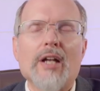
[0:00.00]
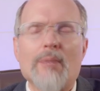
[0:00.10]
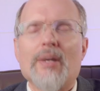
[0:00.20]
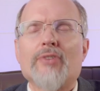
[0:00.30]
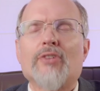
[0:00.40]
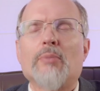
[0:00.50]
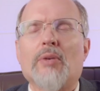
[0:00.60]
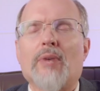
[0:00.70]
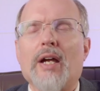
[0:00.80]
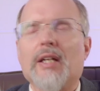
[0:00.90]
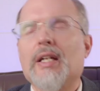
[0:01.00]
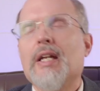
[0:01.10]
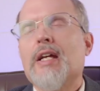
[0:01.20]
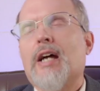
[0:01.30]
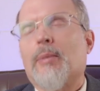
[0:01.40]
Help us to be right.
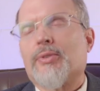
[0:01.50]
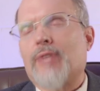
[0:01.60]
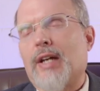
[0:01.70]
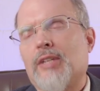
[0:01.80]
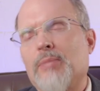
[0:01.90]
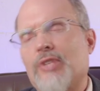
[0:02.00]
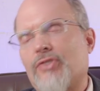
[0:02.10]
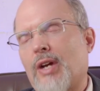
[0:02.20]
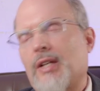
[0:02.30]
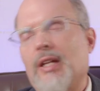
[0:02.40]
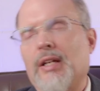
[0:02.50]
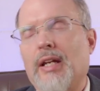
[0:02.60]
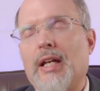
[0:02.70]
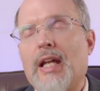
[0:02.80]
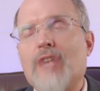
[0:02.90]
Help us not to be sucked in
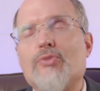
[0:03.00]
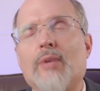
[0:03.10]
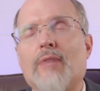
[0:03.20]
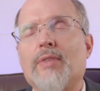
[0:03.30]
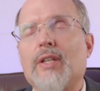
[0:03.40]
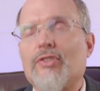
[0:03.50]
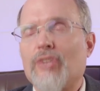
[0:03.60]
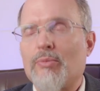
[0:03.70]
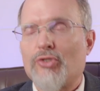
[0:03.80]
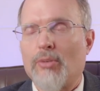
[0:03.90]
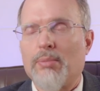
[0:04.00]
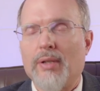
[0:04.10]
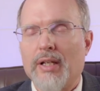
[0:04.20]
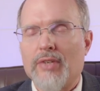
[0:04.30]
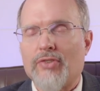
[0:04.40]
in an age when everything seems so
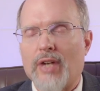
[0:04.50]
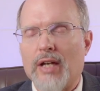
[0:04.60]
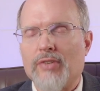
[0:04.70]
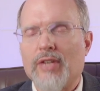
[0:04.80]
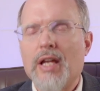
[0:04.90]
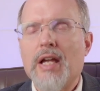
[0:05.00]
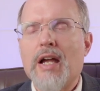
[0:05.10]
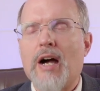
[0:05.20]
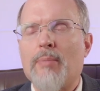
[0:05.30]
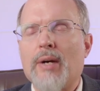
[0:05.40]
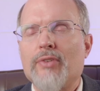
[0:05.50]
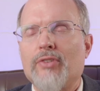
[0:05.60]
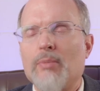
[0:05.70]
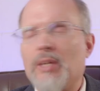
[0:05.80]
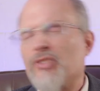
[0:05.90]
politicized. Help us
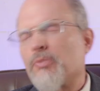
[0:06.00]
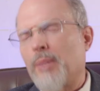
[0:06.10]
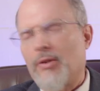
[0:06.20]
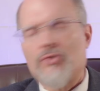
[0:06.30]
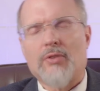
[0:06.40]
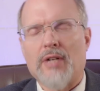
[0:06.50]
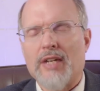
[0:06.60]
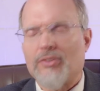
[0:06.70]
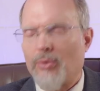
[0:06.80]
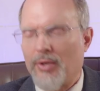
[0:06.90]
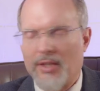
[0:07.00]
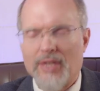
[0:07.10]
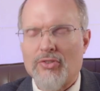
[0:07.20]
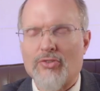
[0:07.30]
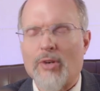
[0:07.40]
to be spiritualized. Lord,
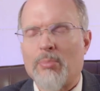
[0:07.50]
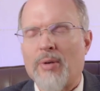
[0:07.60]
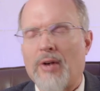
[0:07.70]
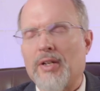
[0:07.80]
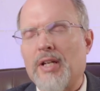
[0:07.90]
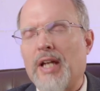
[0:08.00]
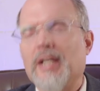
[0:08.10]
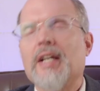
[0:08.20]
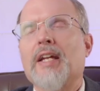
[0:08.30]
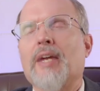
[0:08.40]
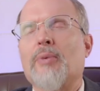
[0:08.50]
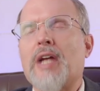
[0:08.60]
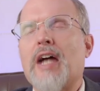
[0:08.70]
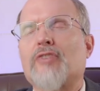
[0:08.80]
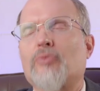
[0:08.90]
this is our prayer today, and we
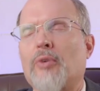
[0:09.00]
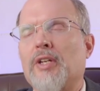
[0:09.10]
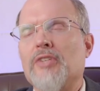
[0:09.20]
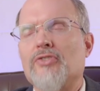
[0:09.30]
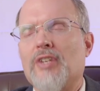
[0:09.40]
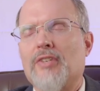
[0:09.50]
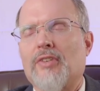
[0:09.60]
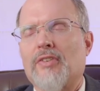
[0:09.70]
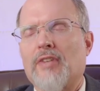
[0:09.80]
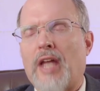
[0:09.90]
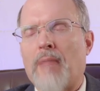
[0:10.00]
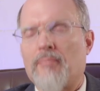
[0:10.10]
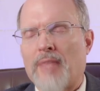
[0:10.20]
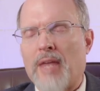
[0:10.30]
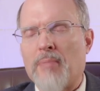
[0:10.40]
ask for it in Jesus' name.
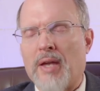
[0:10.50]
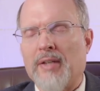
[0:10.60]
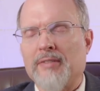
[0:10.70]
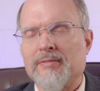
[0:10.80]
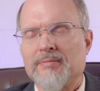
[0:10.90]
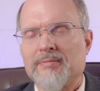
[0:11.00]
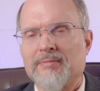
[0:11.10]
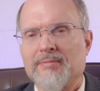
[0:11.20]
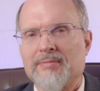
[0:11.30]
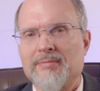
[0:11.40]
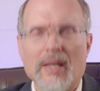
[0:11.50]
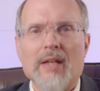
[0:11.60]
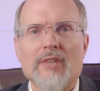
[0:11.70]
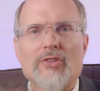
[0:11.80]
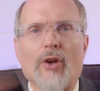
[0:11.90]
Amen.
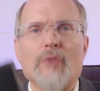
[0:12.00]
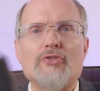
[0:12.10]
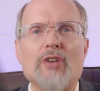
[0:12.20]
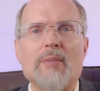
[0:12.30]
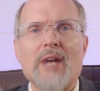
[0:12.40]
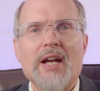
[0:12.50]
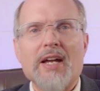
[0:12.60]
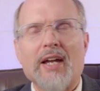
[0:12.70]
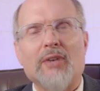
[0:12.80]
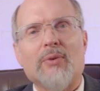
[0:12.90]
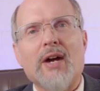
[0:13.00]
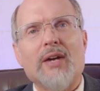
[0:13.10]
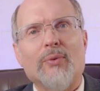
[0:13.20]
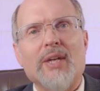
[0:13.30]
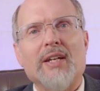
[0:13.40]
So if Jeremiah had it
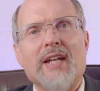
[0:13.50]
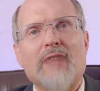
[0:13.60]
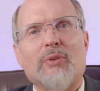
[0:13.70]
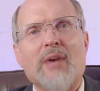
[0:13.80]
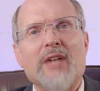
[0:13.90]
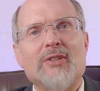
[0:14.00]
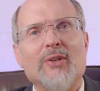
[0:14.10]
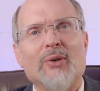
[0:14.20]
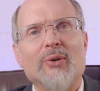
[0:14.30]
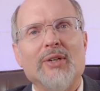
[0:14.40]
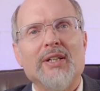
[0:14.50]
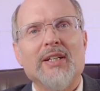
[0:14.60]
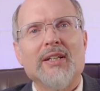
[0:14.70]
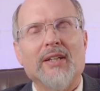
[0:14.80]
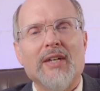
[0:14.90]
right, we can have it right too.
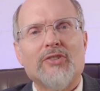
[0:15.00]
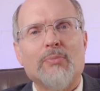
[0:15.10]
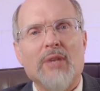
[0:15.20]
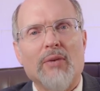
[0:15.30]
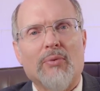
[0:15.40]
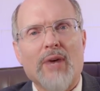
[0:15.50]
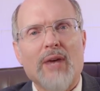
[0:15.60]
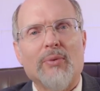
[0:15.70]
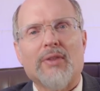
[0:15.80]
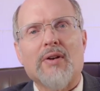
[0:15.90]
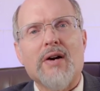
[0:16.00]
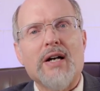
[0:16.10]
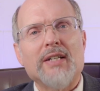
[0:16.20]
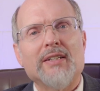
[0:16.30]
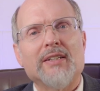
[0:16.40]
Let's be right with
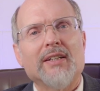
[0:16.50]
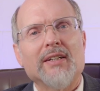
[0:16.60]
God.